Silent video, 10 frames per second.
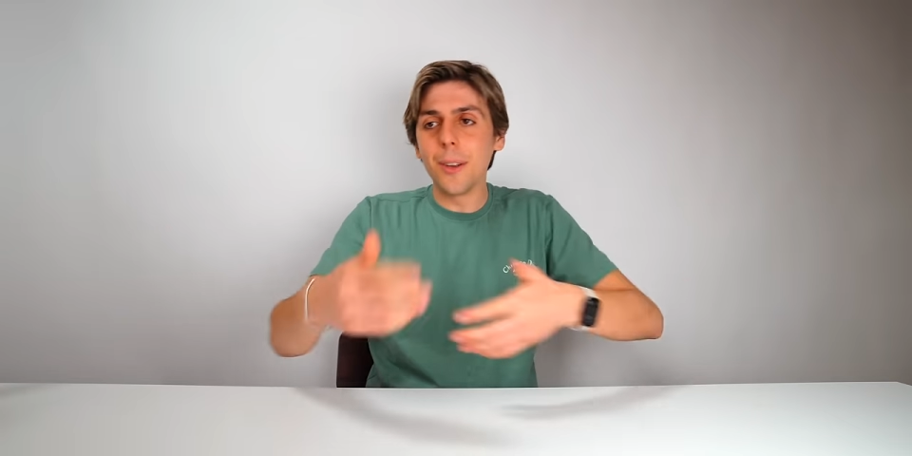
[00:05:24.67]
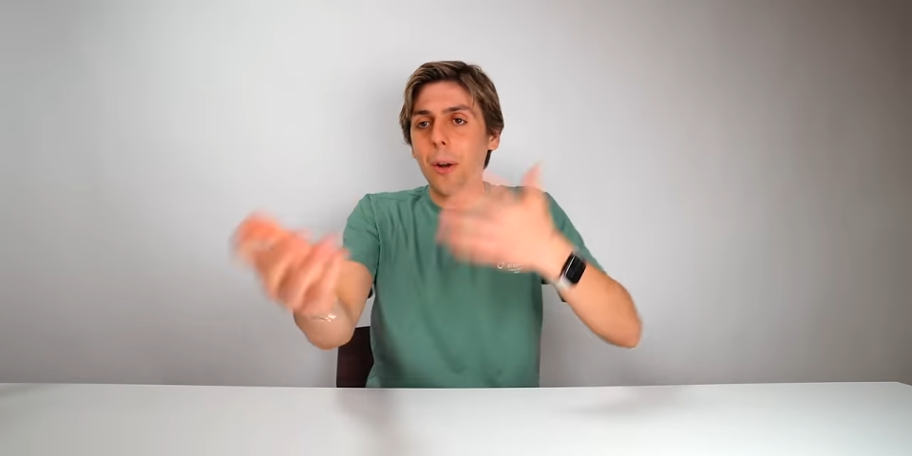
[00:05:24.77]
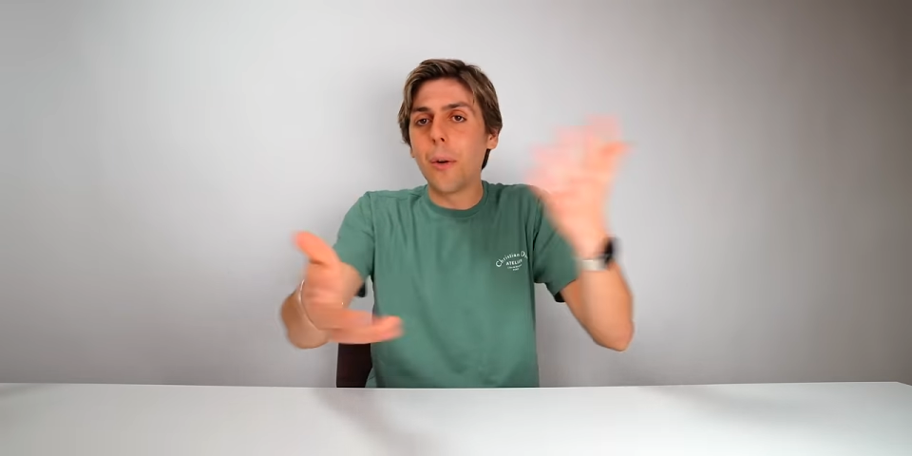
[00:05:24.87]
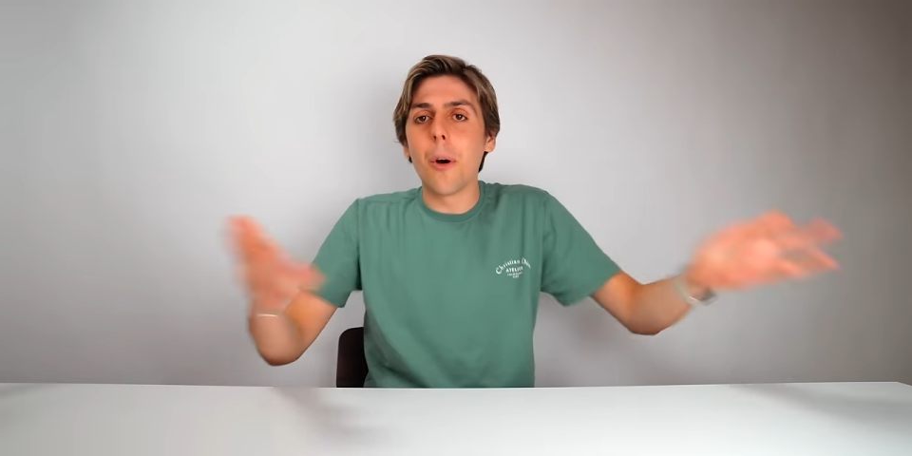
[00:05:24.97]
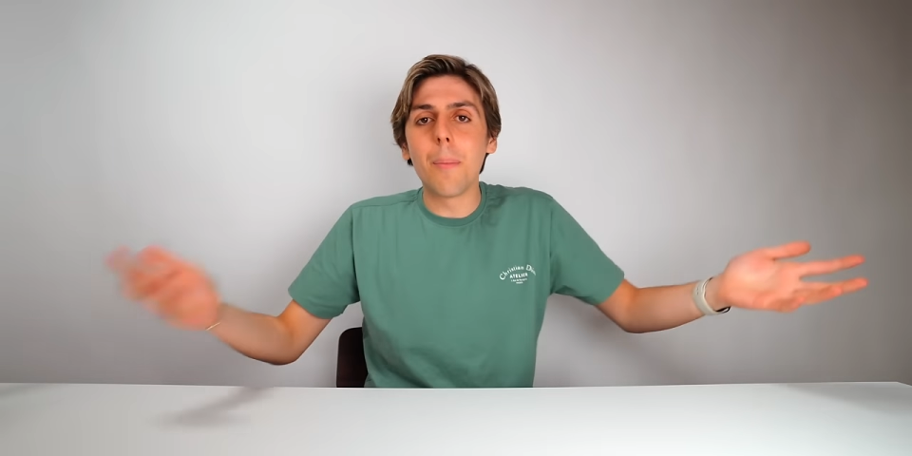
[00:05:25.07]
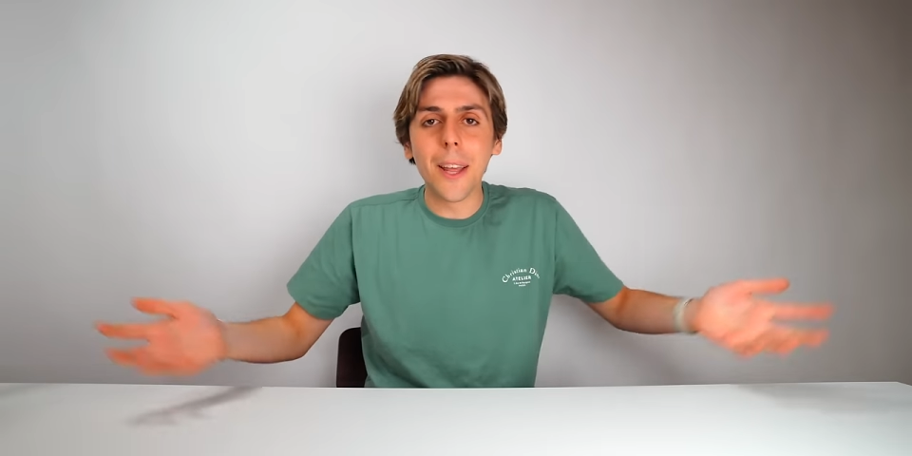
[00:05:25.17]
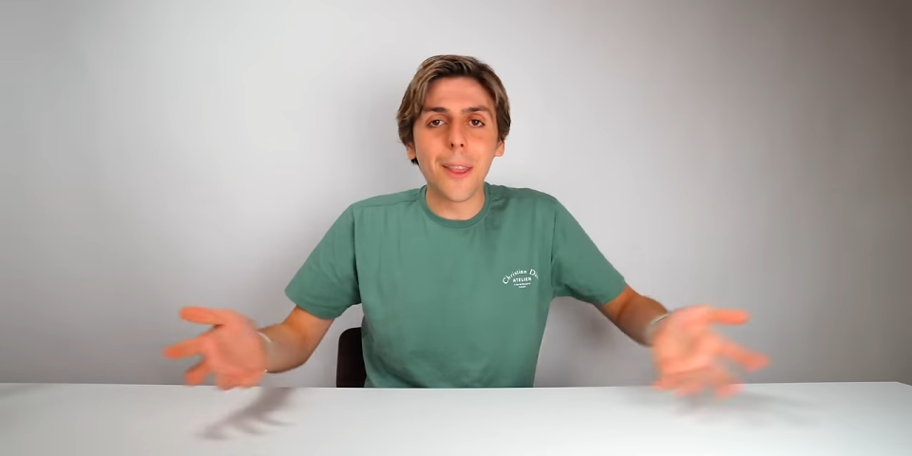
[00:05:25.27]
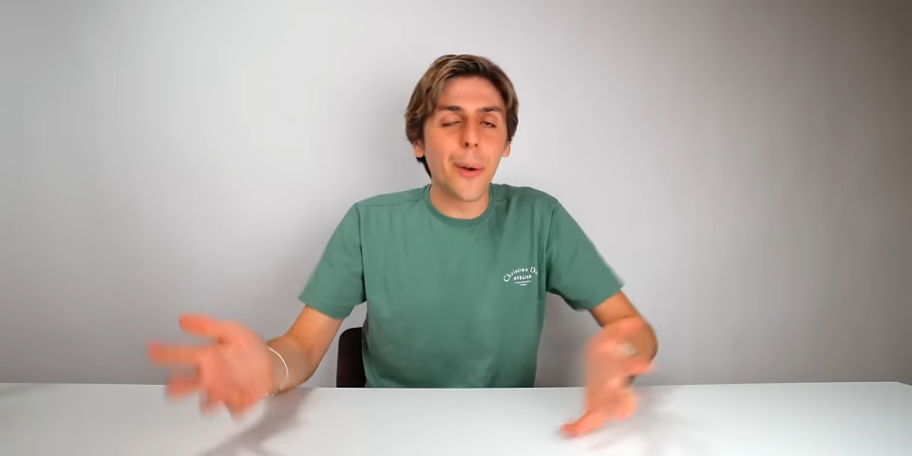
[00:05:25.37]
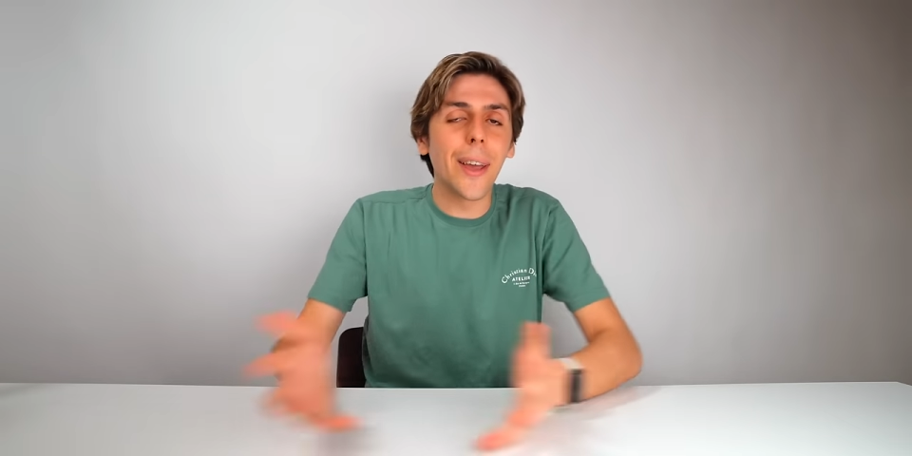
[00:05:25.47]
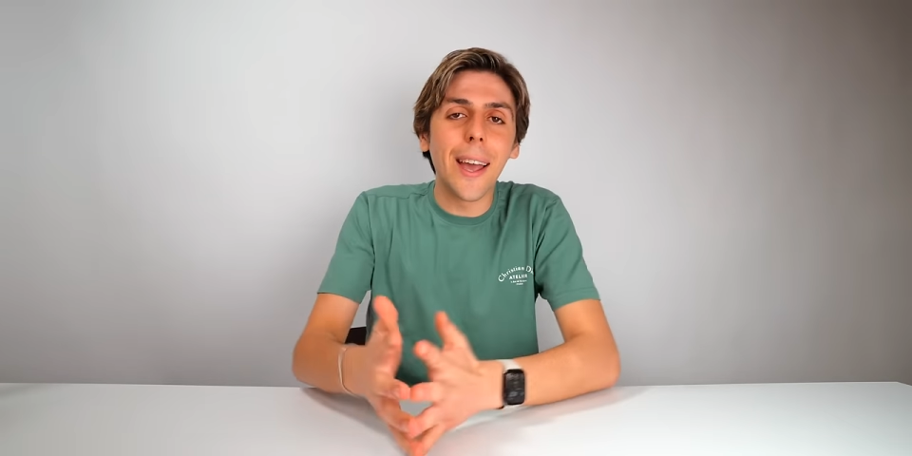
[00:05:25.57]
you know, nobody
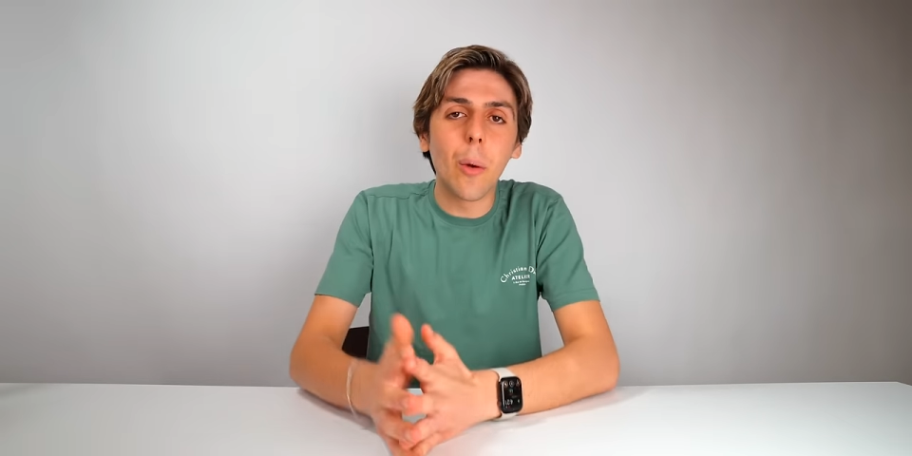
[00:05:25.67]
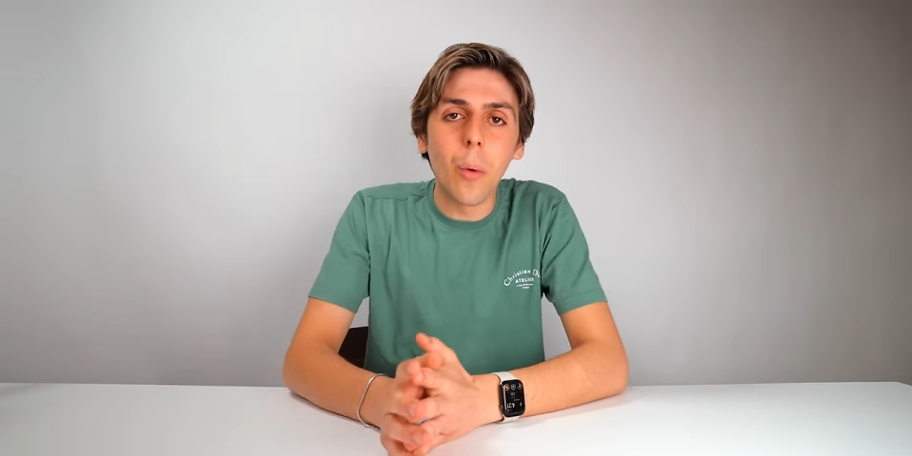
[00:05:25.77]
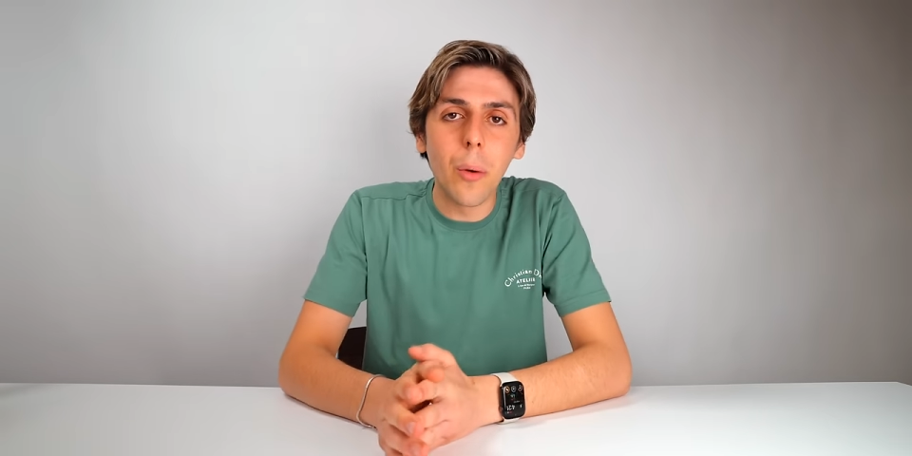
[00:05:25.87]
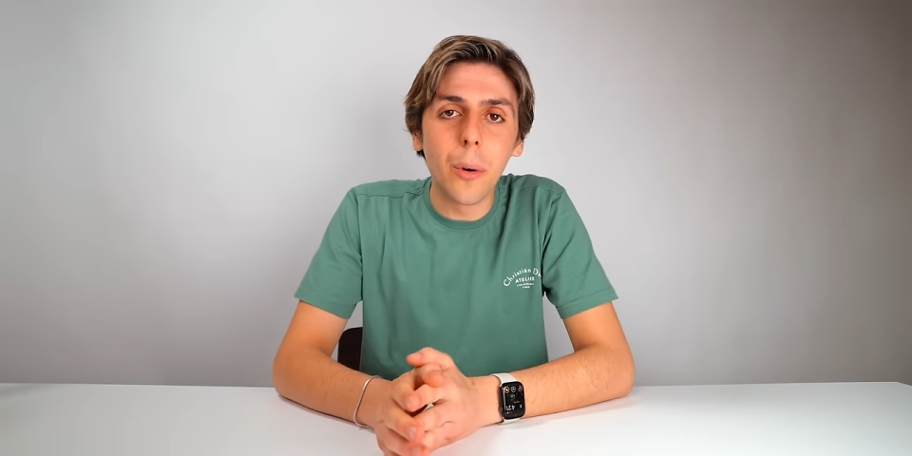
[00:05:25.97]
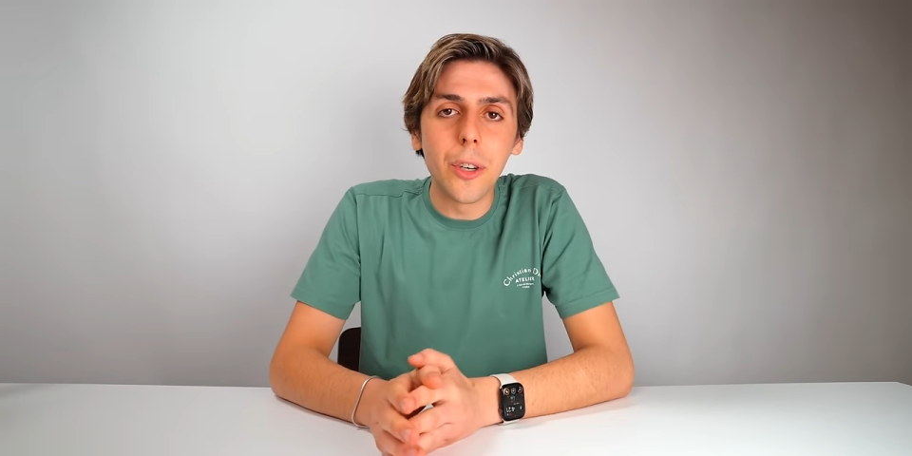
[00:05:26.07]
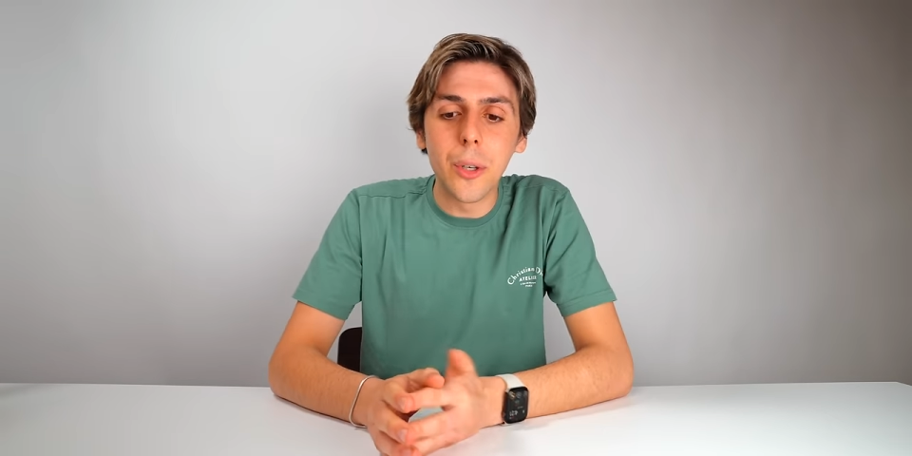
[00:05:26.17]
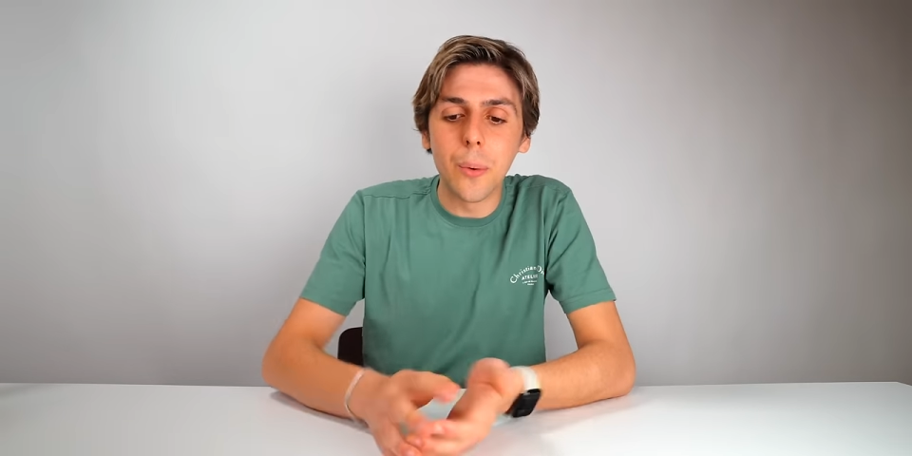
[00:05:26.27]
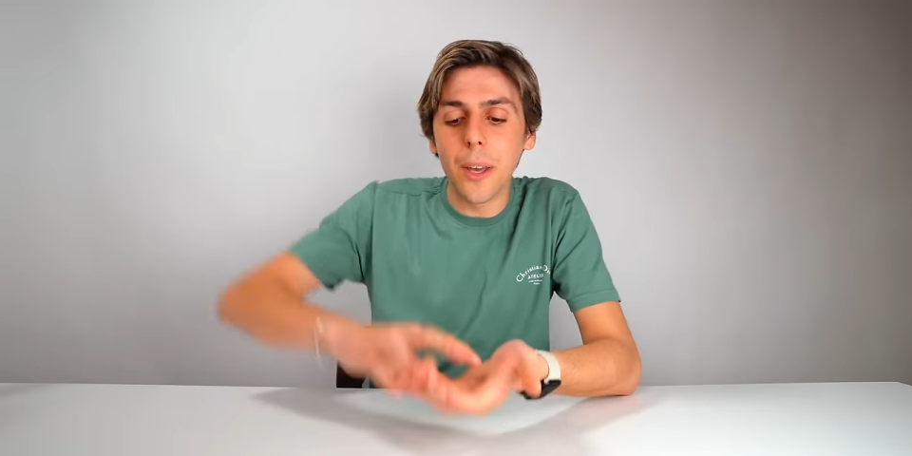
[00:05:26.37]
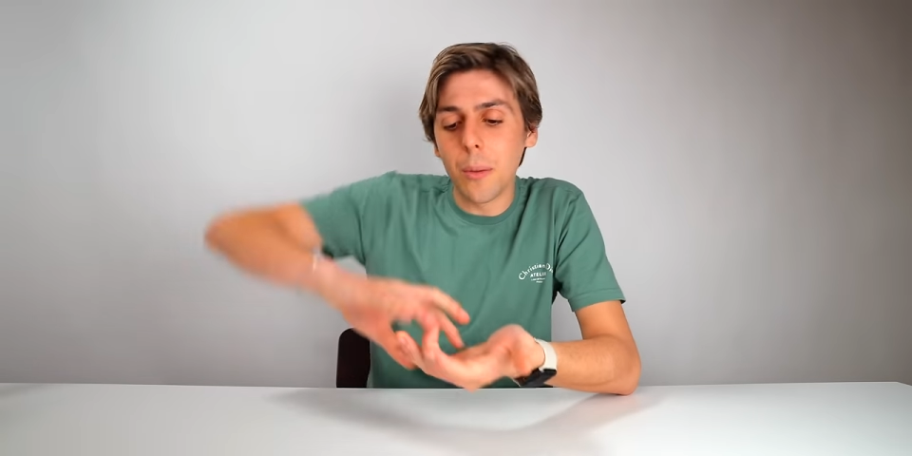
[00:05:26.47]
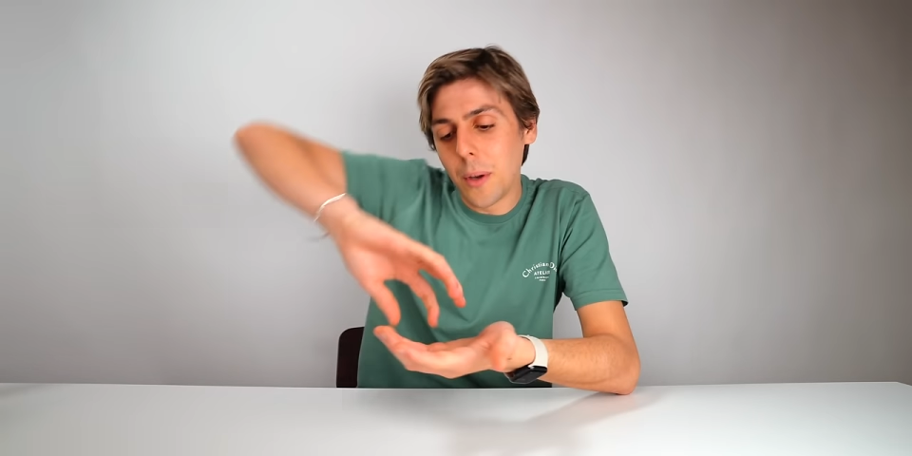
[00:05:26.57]
looking at what we're doing,